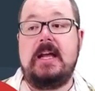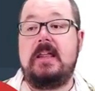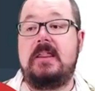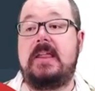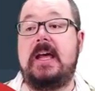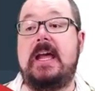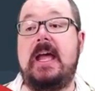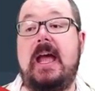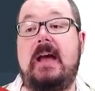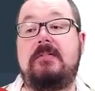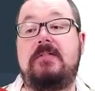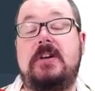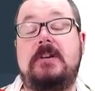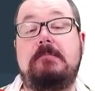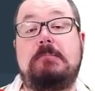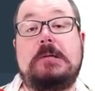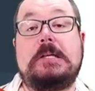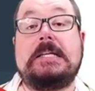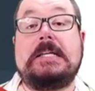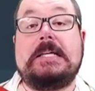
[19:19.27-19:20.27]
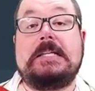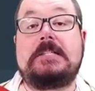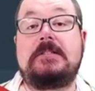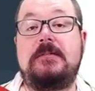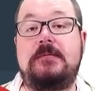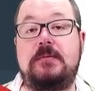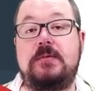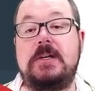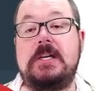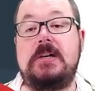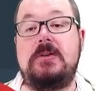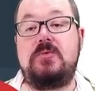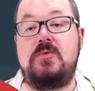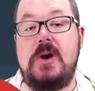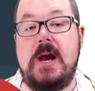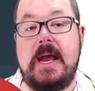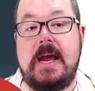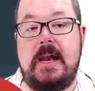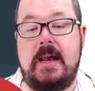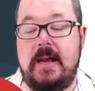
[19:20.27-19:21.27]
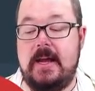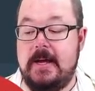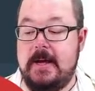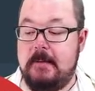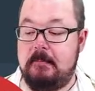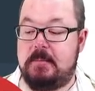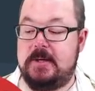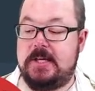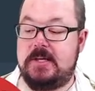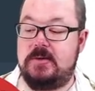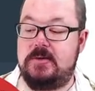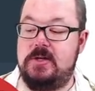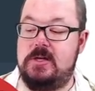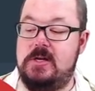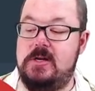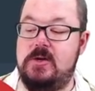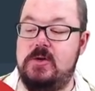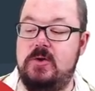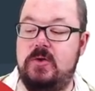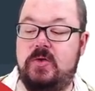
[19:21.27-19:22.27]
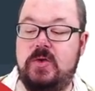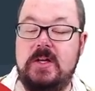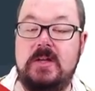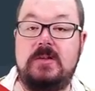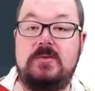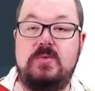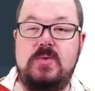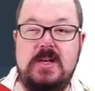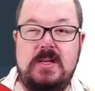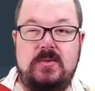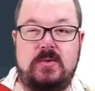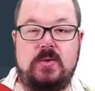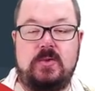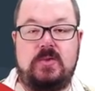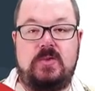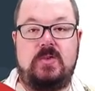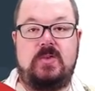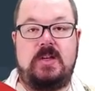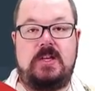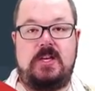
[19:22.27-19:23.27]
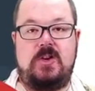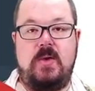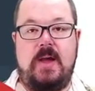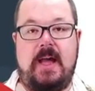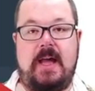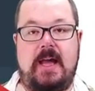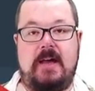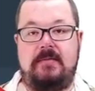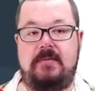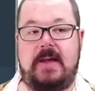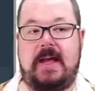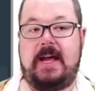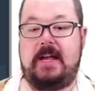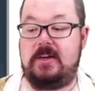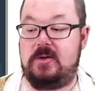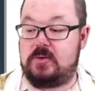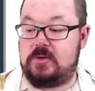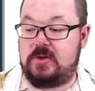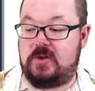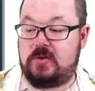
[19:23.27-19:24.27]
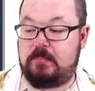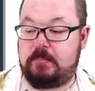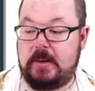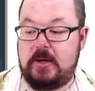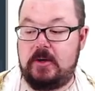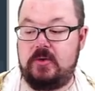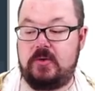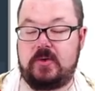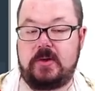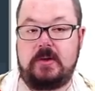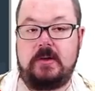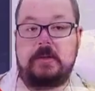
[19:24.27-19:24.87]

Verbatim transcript: They have complete free reign, but you're using the resources that you have at your disposal